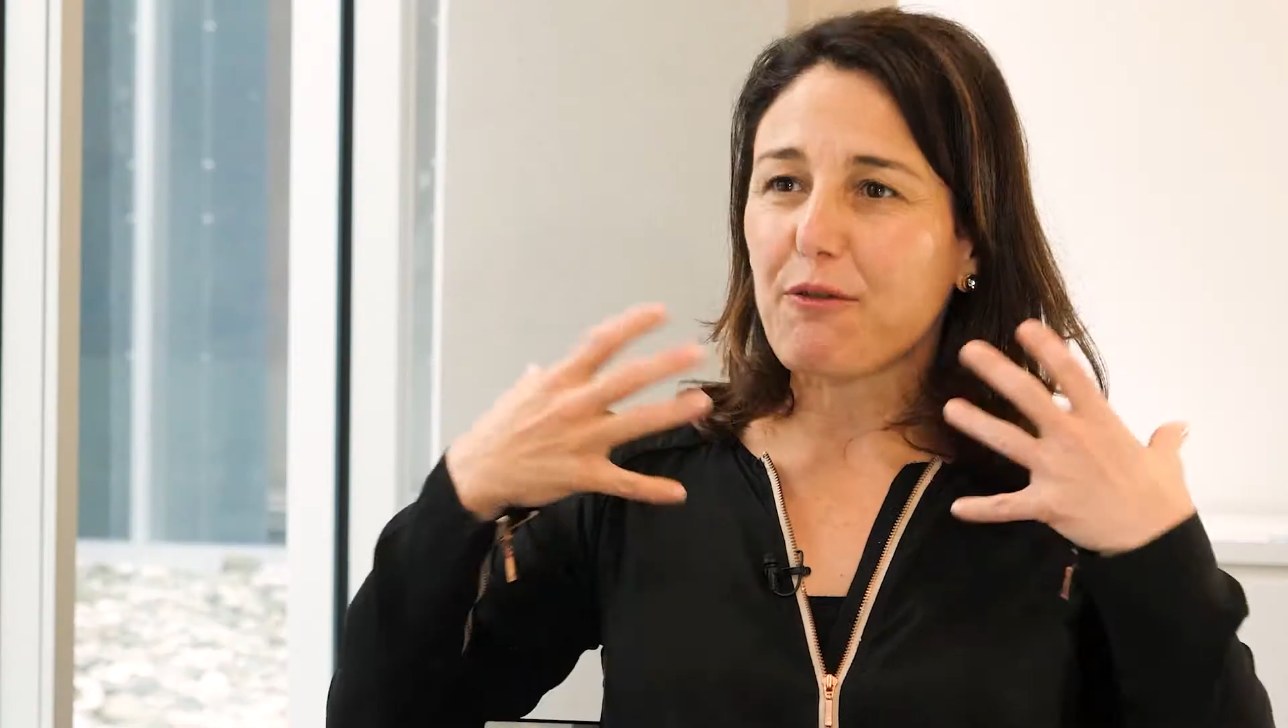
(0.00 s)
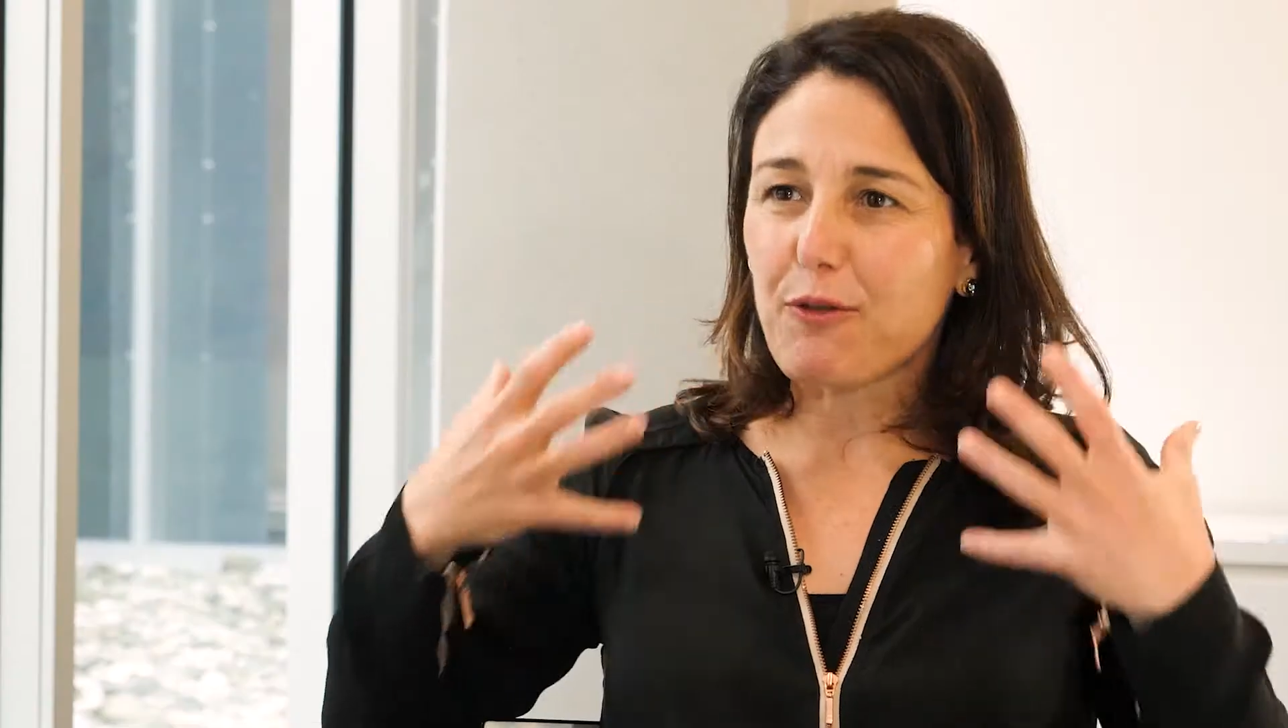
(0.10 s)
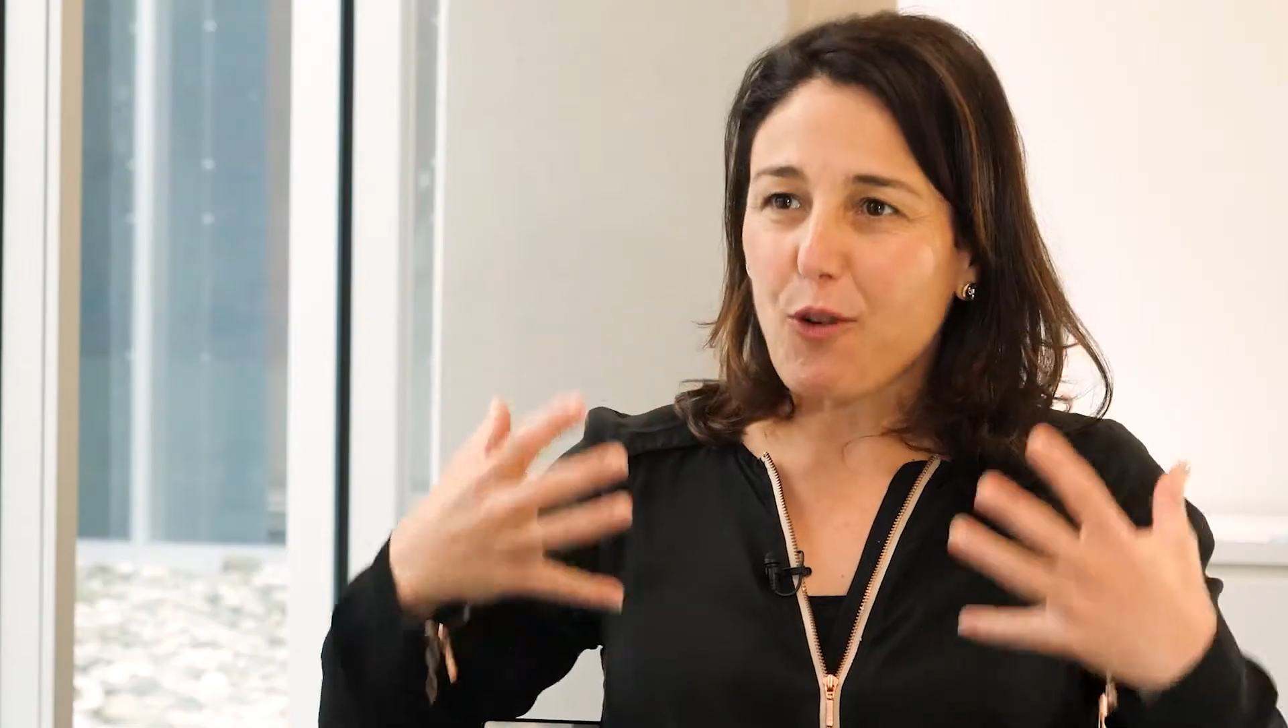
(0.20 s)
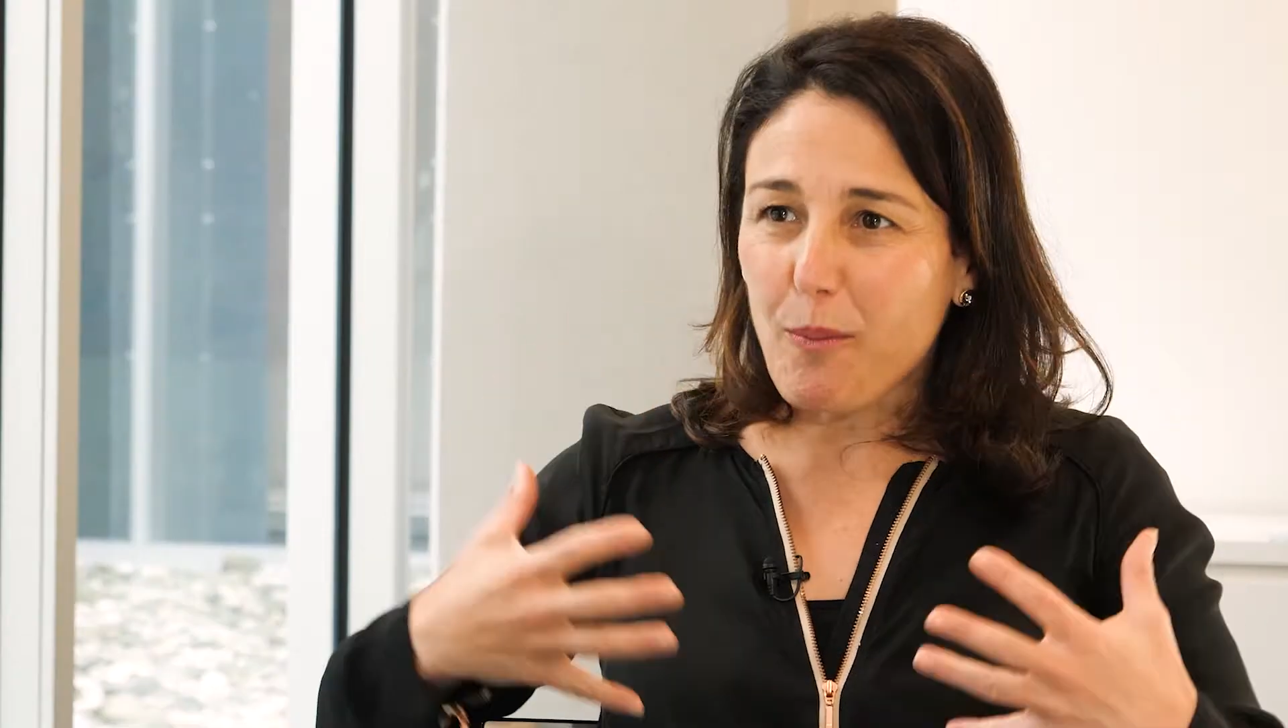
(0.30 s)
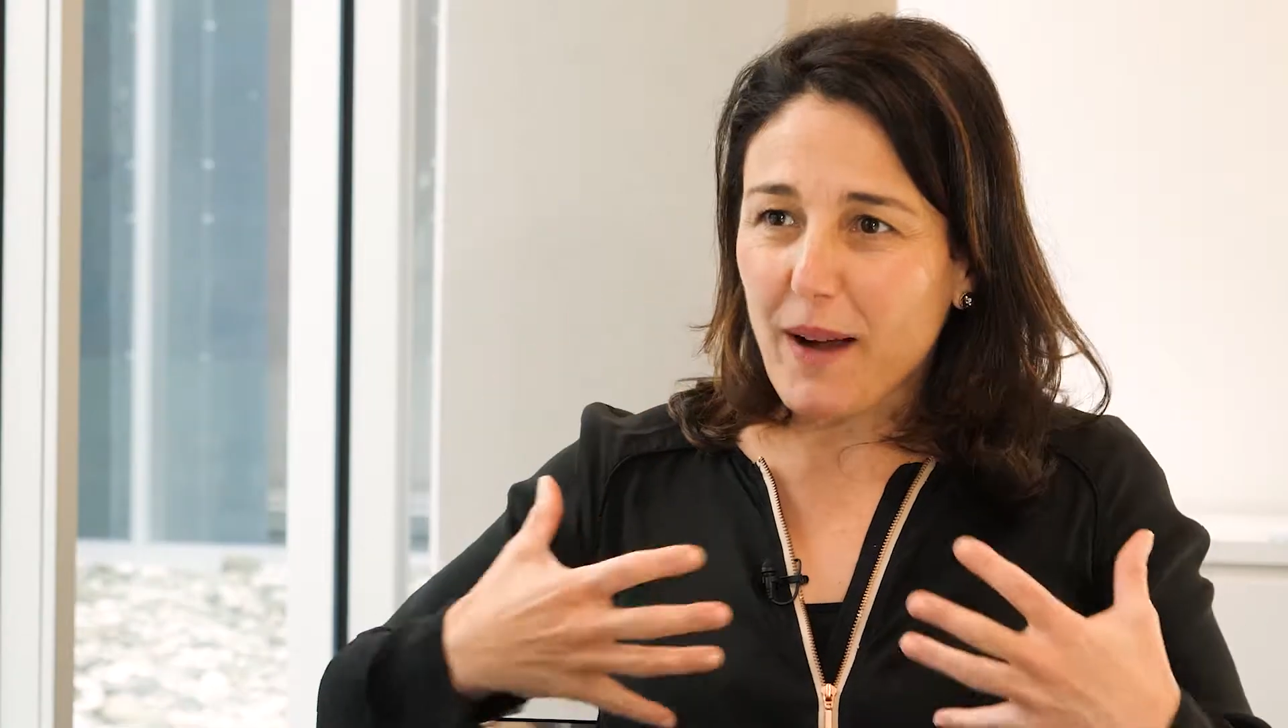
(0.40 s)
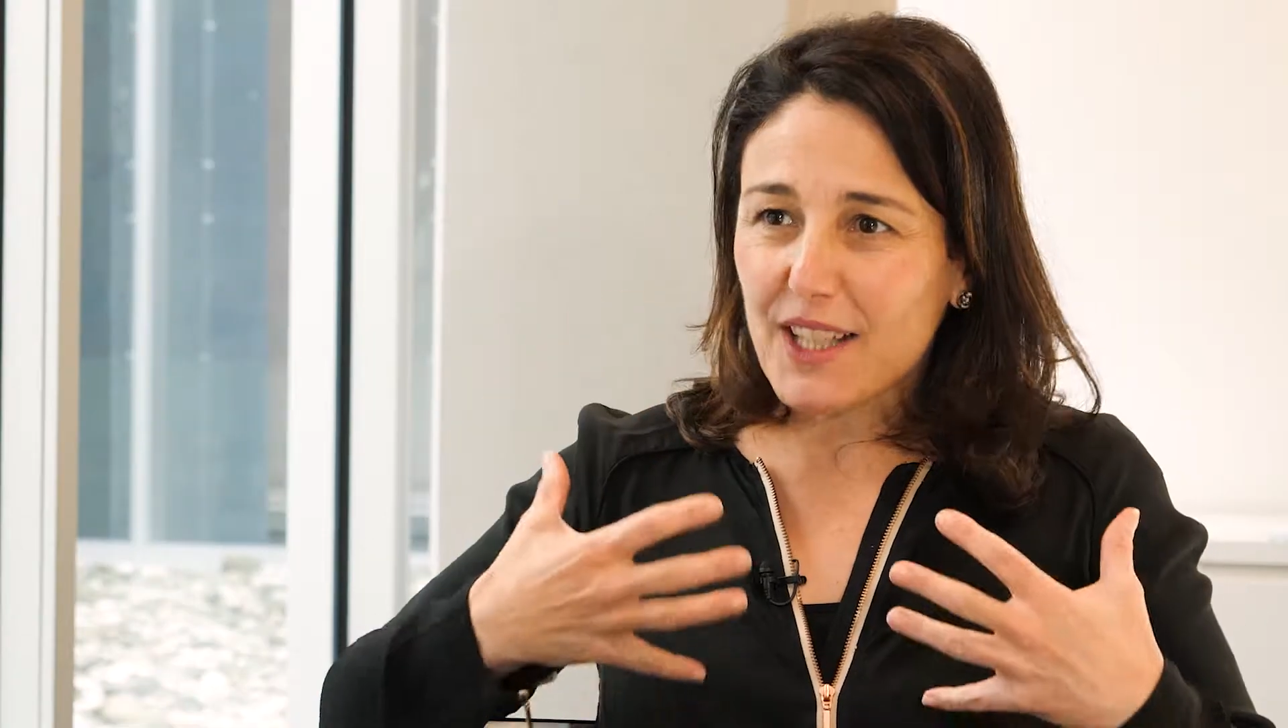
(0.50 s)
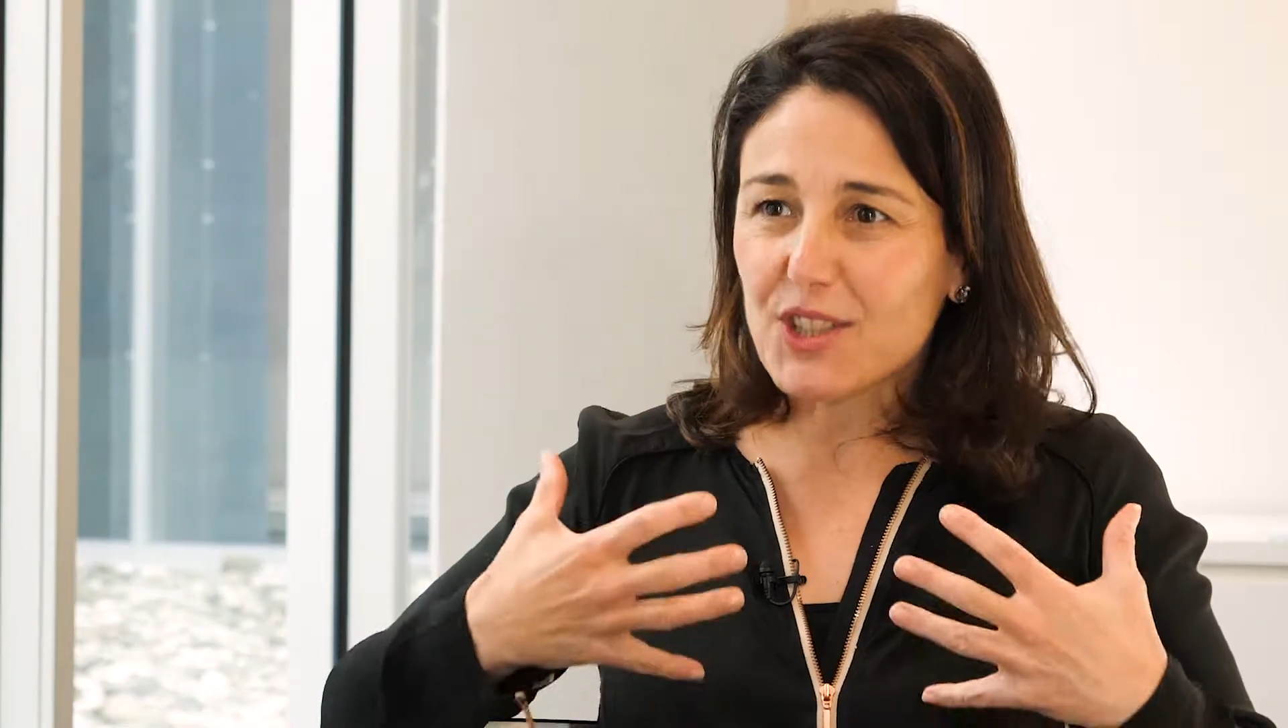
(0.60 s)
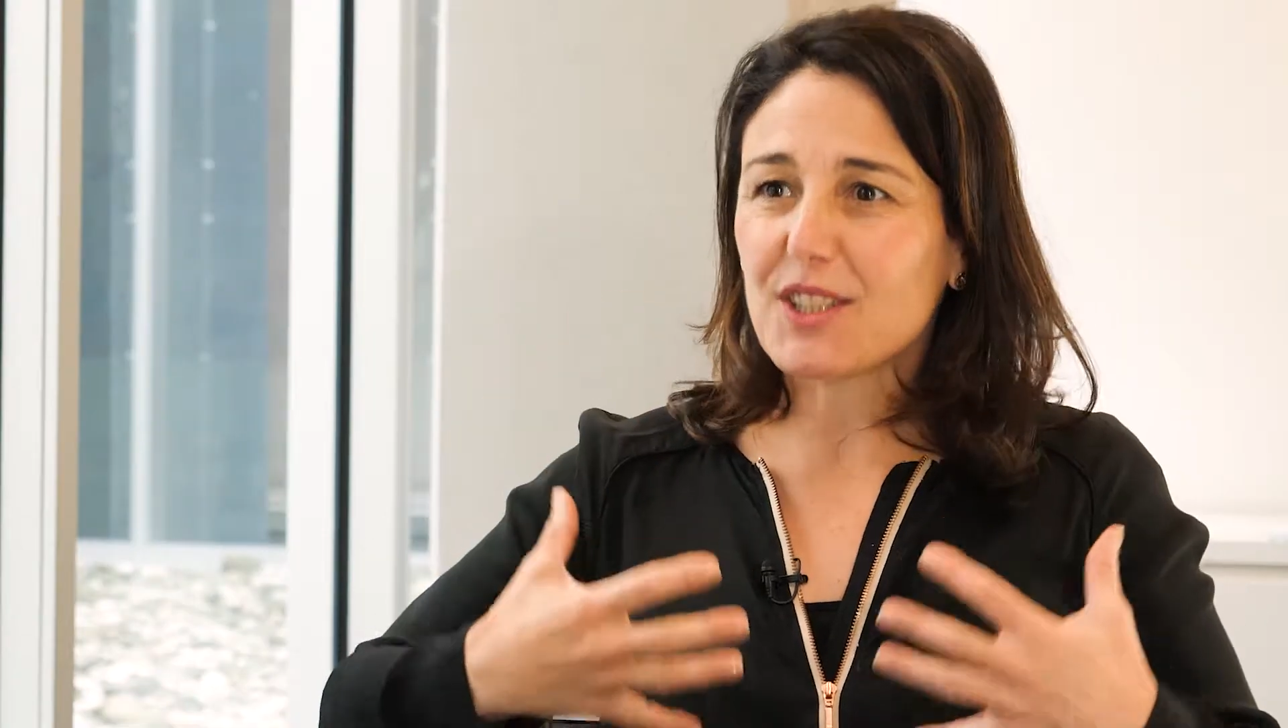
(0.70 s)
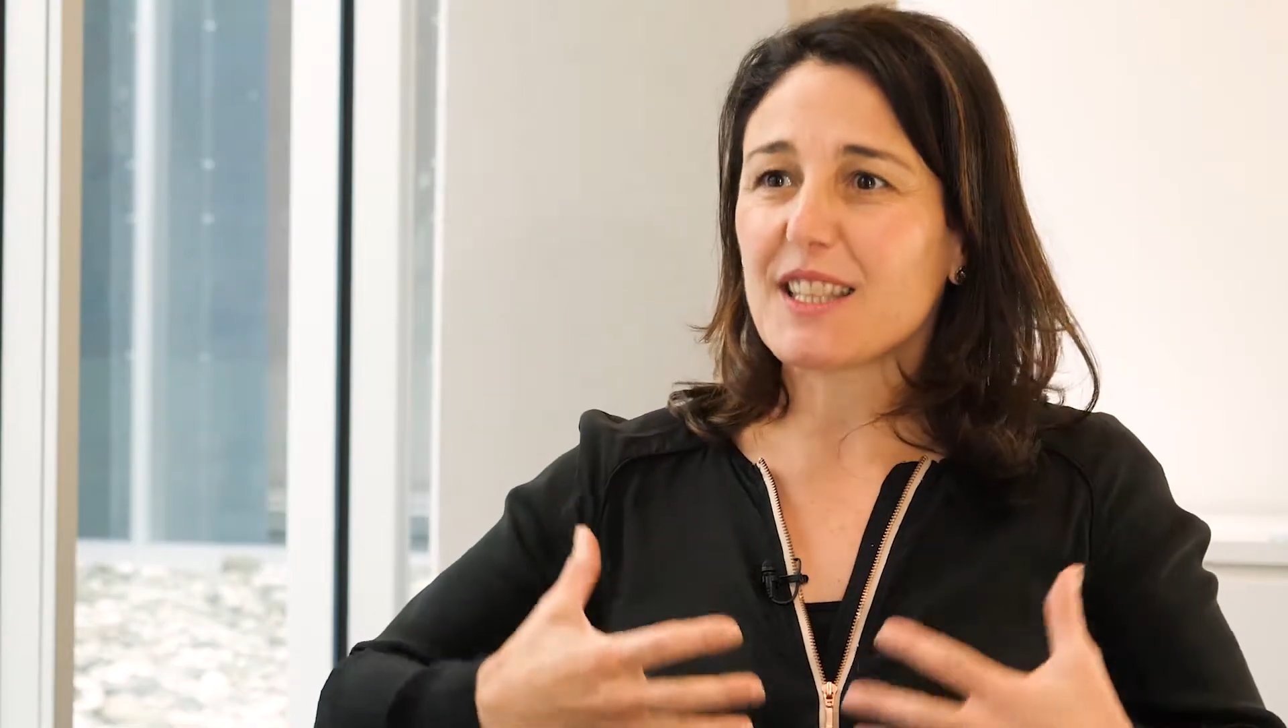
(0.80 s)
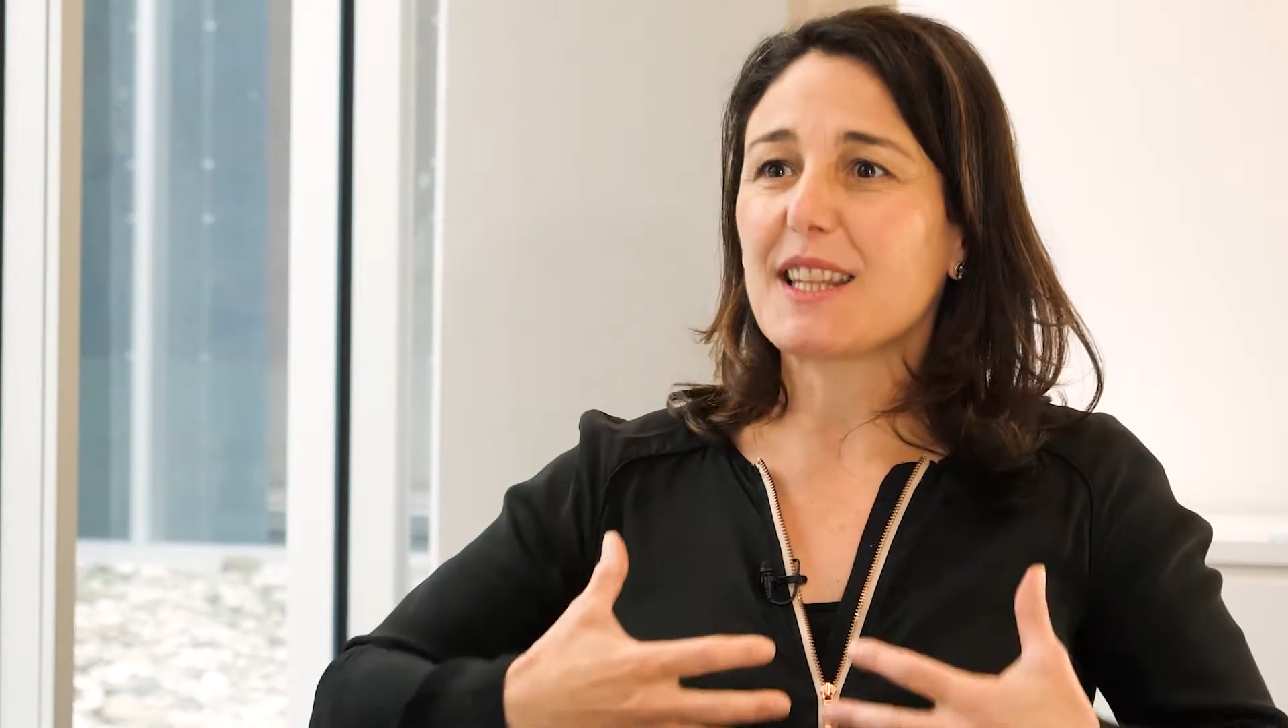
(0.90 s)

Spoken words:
formation